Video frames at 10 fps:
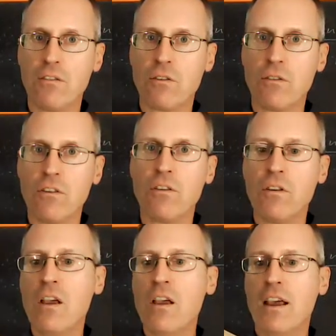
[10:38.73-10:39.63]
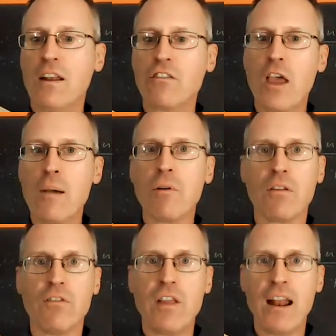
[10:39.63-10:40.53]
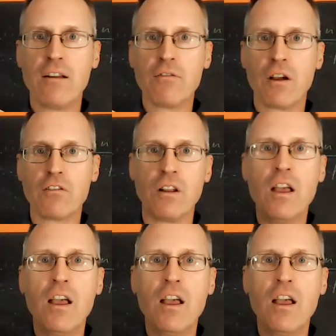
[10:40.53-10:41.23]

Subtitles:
So this is an example of static friction.